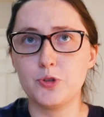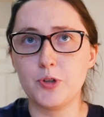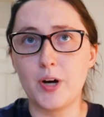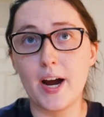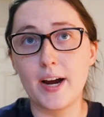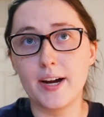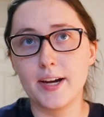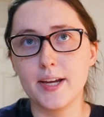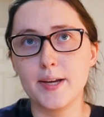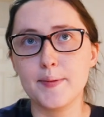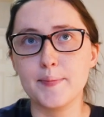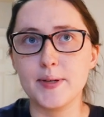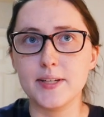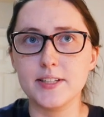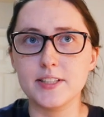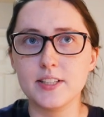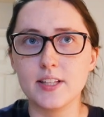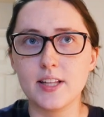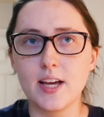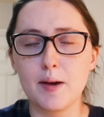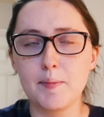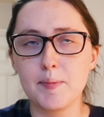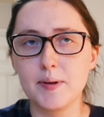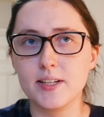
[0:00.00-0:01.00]
drag him into
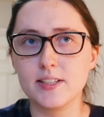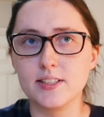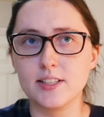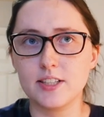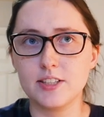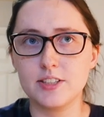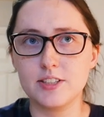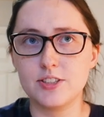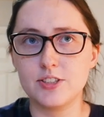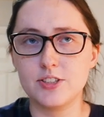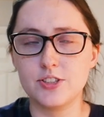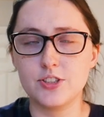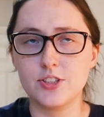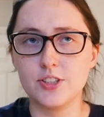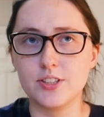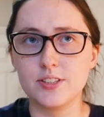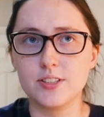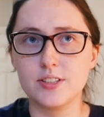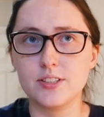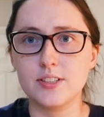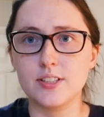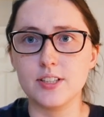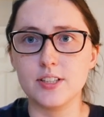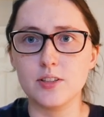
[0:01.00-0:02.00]
that because I
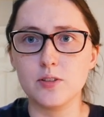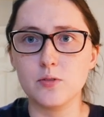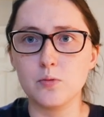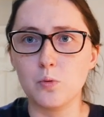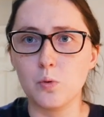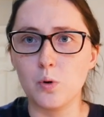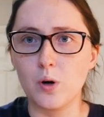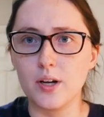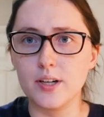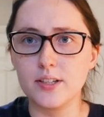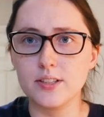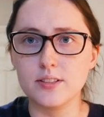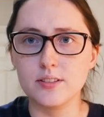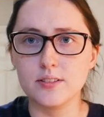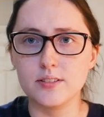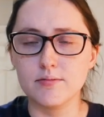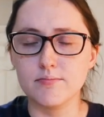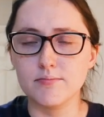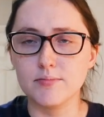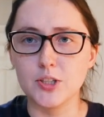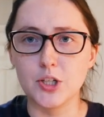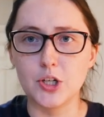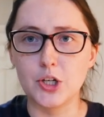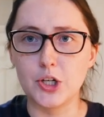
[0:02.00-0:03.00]
just didn't want
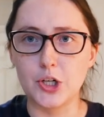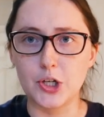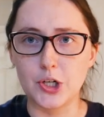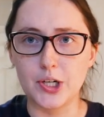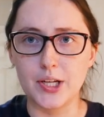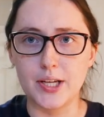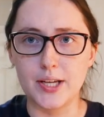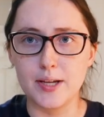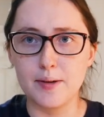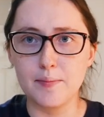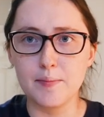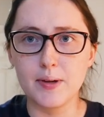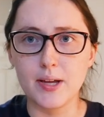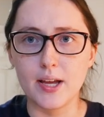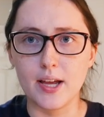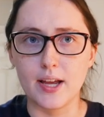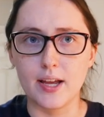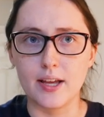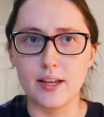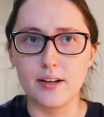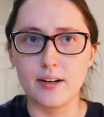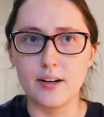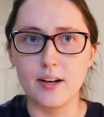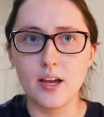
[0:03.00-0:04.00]
to hurt him
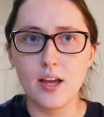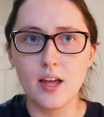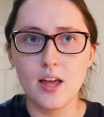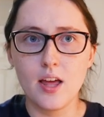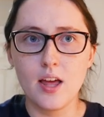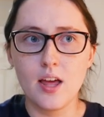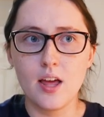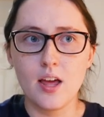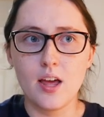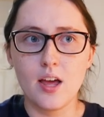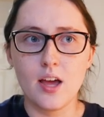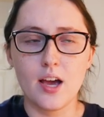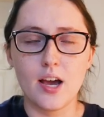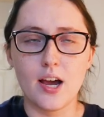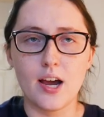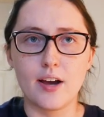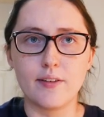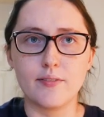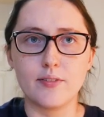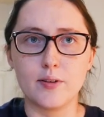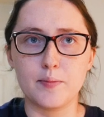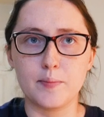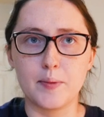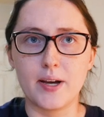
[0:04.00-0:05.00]
and
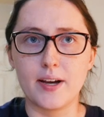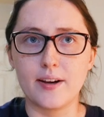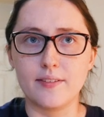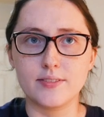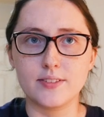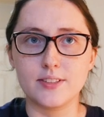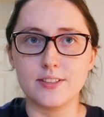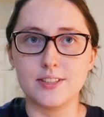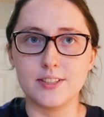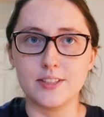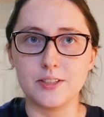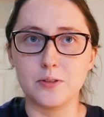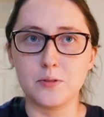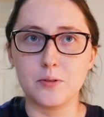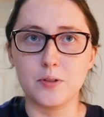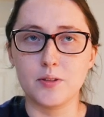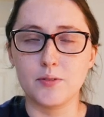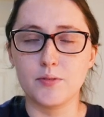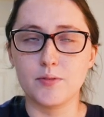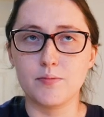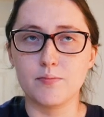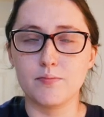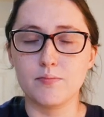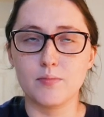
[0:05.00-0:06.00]
have him have to deal
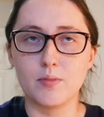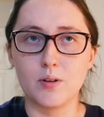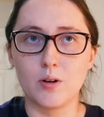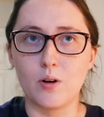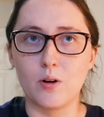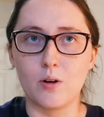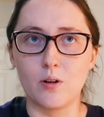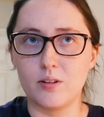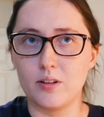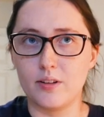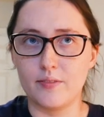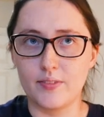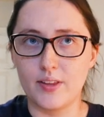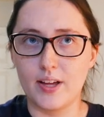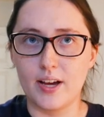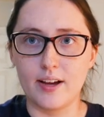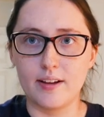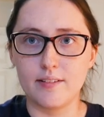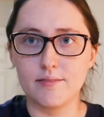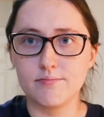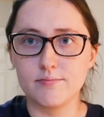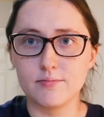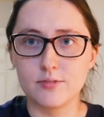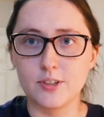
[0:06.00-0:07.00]
with all of
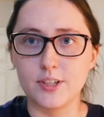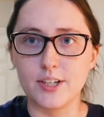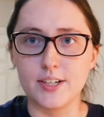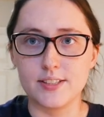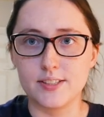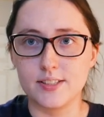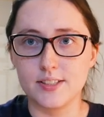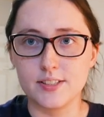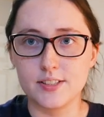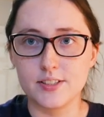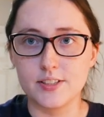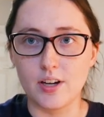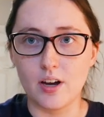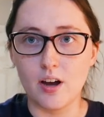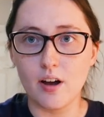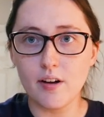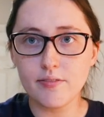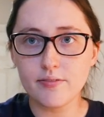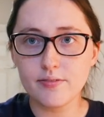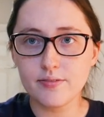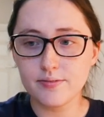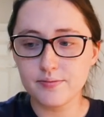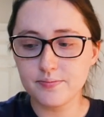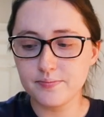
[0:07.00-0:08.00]
that crazy
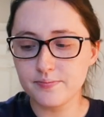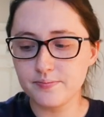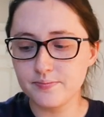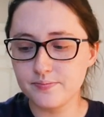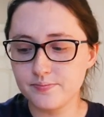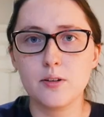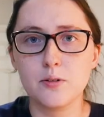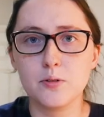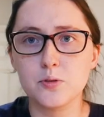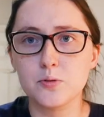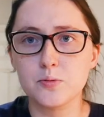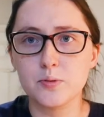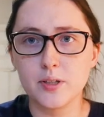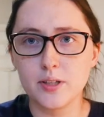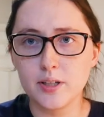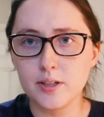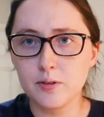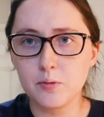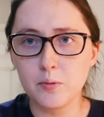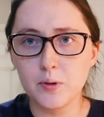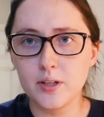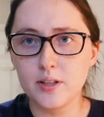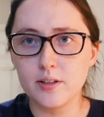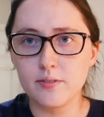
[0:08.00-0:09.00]
stuff. It was
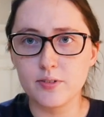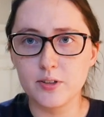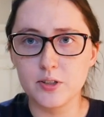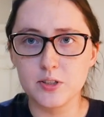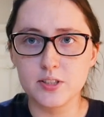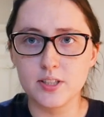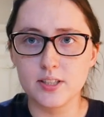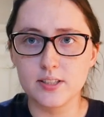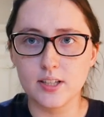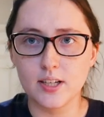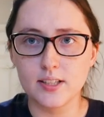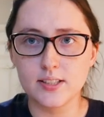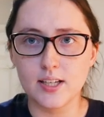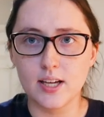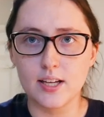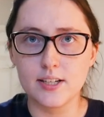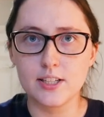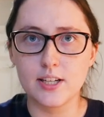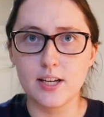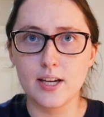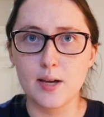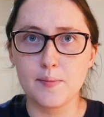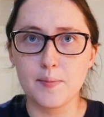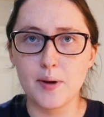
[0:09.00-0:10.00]
really one of the first things I said
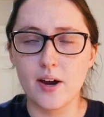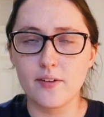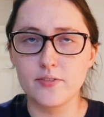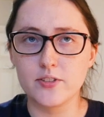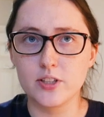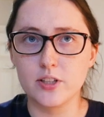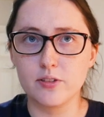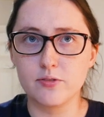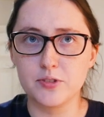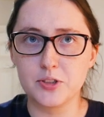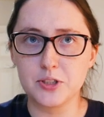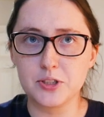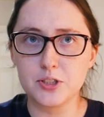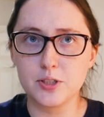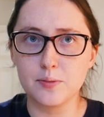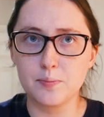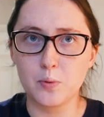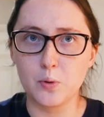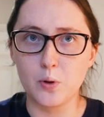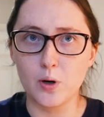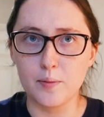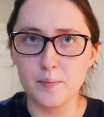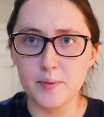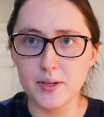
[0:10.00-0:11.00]
to him after the first
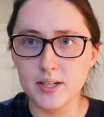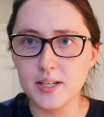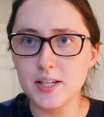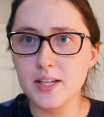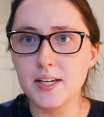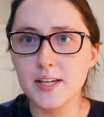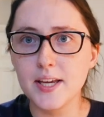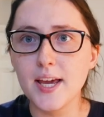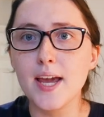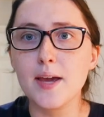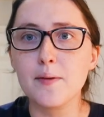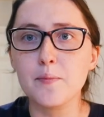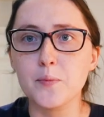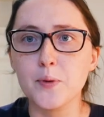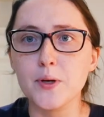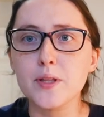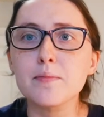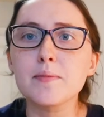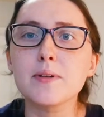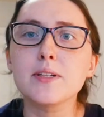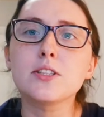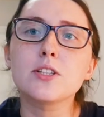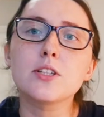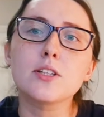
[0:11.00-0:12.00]
appointment. He came
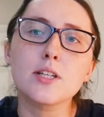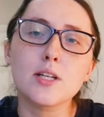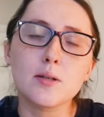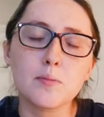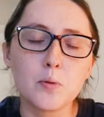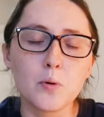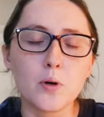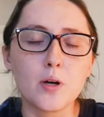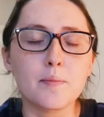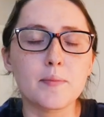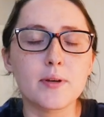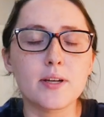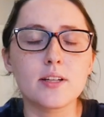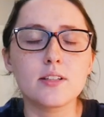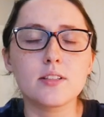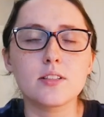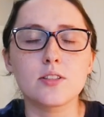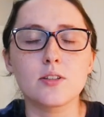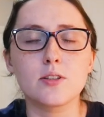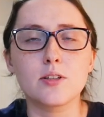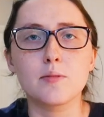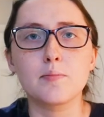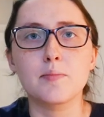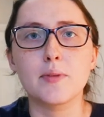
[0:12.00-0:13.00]
with me to the appointment,
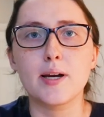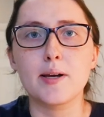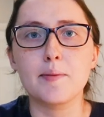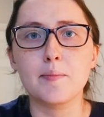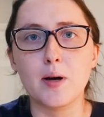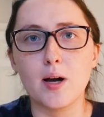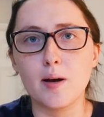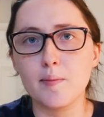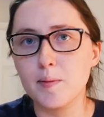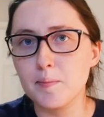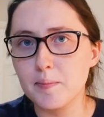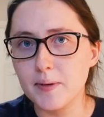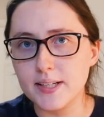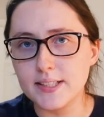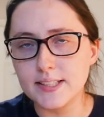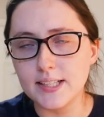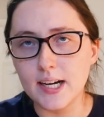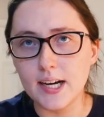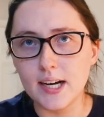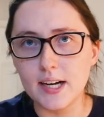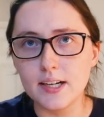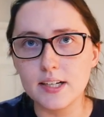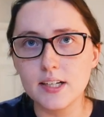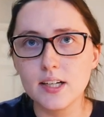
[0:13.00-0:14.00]
so did my mom and my
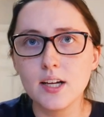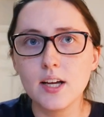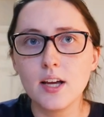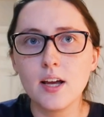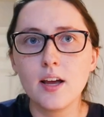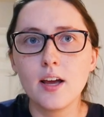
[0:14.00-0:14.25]
dad